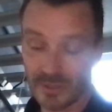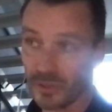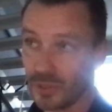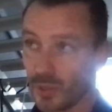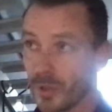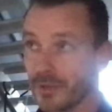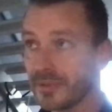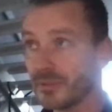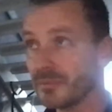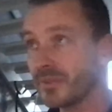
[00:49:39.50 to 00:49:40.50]
You
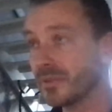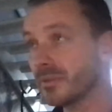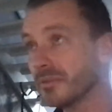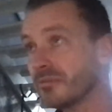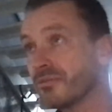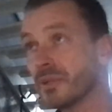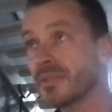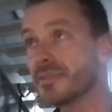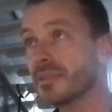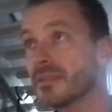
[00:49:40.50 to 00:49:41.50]
want them to, for
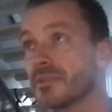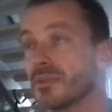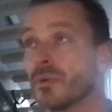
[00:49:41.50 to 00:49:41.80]
instance,